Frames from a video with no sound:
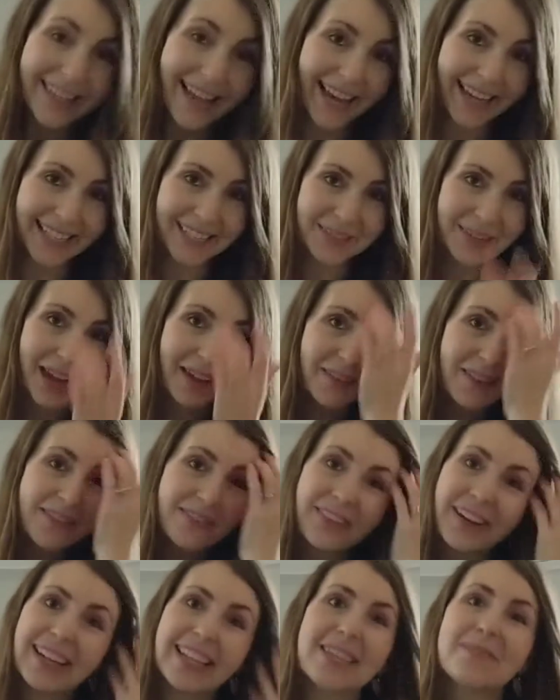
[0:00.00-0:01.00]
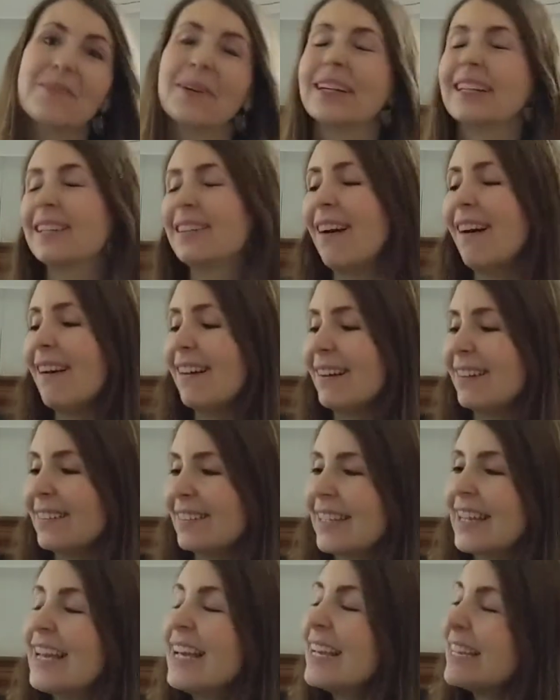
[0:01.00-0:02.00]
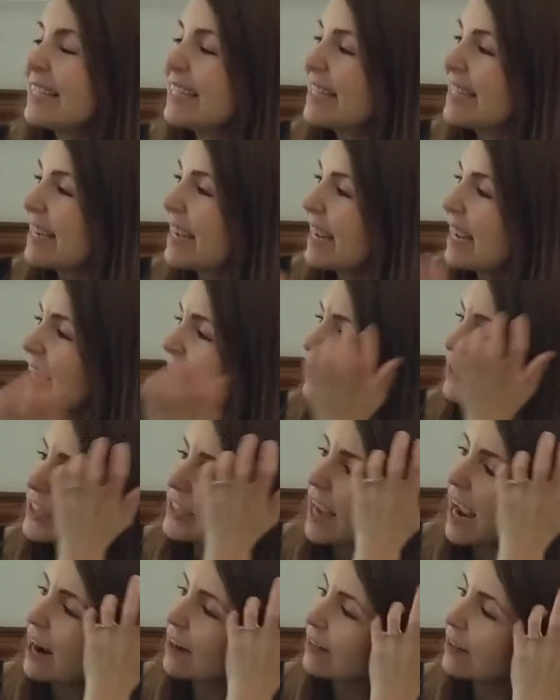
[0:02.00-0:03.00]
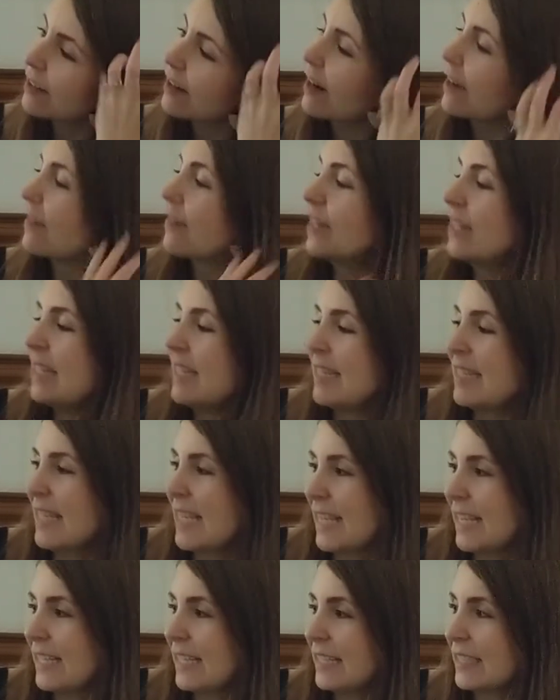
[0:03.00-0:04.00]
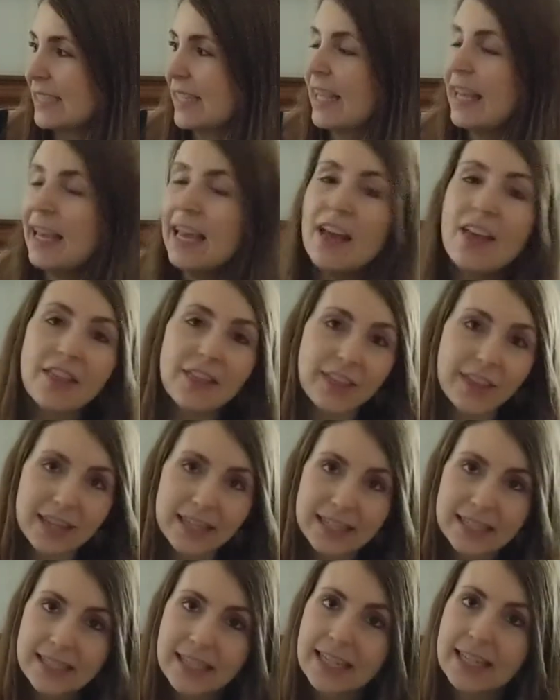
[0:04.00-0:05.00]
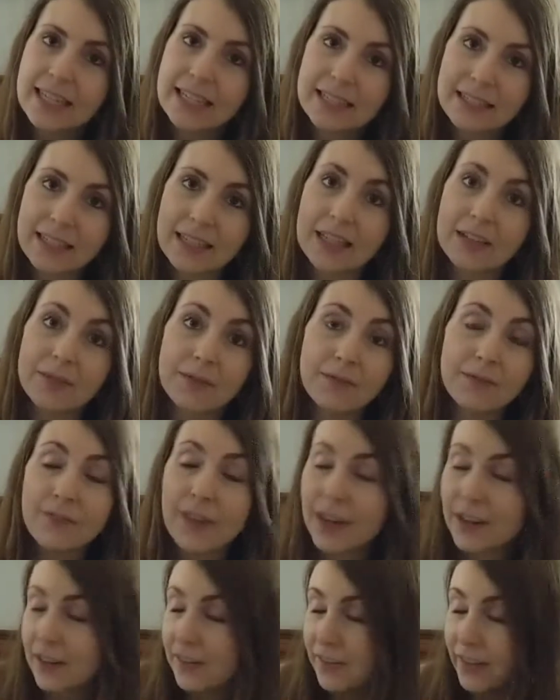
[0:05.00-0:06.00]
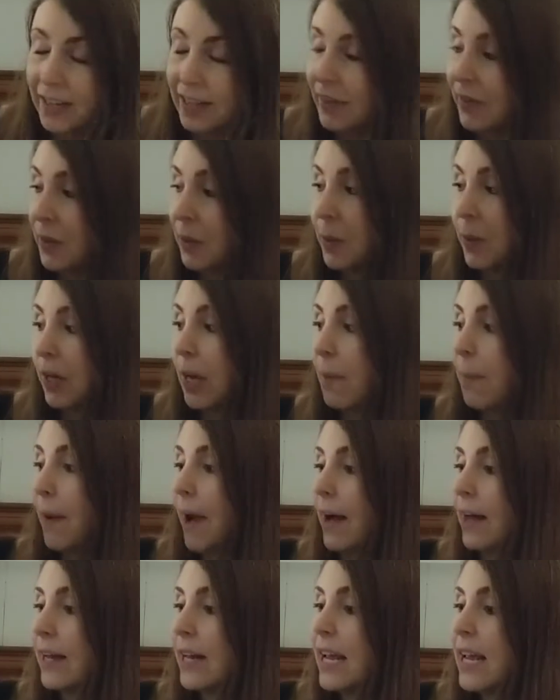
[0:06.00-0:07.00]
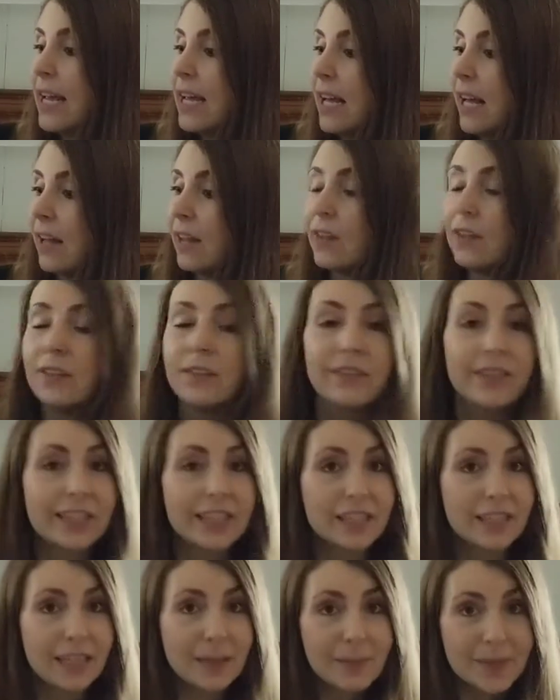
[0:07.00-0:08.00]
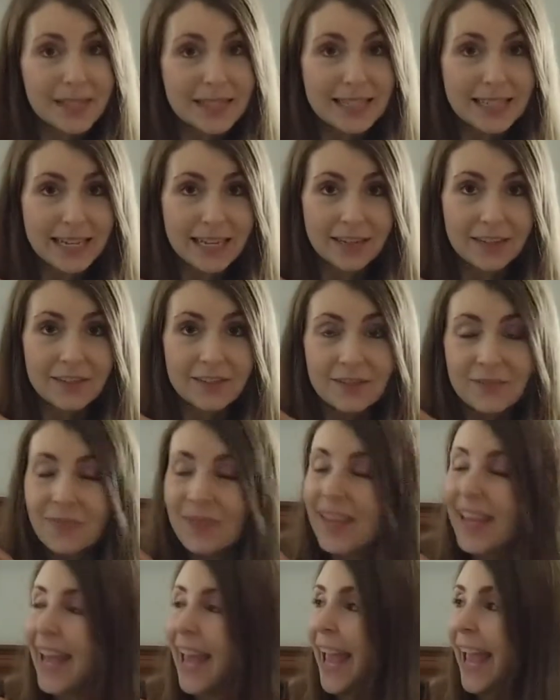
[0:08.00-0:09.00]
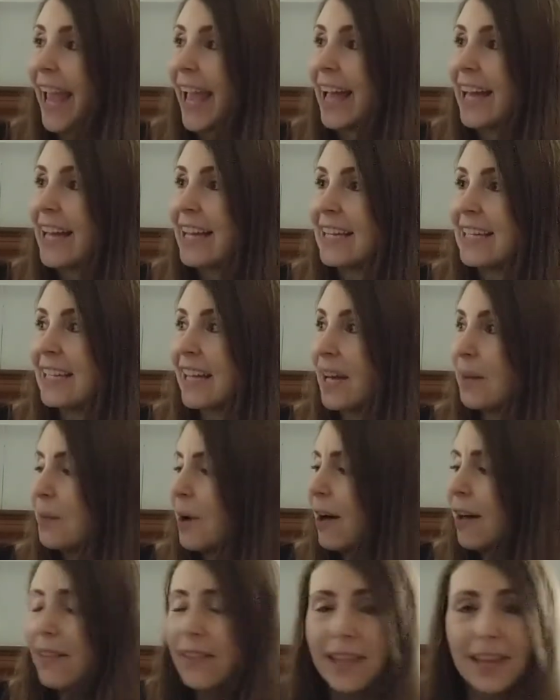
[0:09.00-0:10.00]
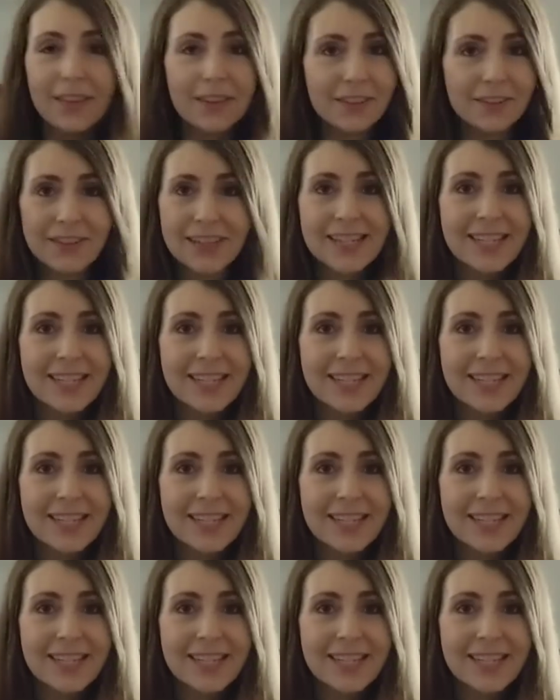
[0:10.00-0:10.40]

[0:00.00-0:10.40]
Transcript: Next, we have a funny book called Steve, Terror of the Seas. This is a very funny little book about a little fish named Steve, and all the other